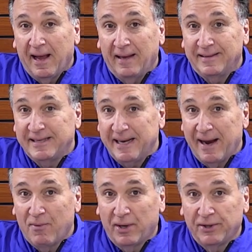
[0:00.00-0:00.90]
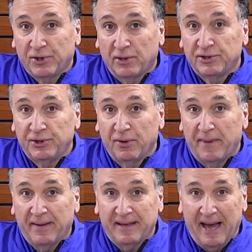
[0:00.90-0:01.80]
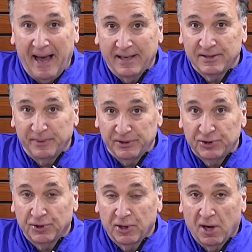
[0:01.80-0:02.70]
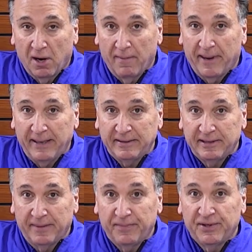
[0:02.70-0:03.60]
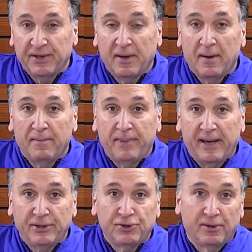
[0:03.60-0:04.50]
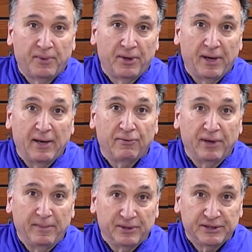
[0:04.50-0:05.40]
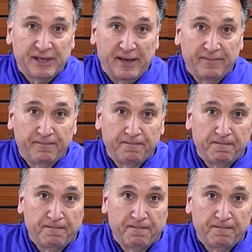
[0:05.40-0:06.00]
And today I want to talk to you about the Axminster carbide tipped pen trimmer and reamer set.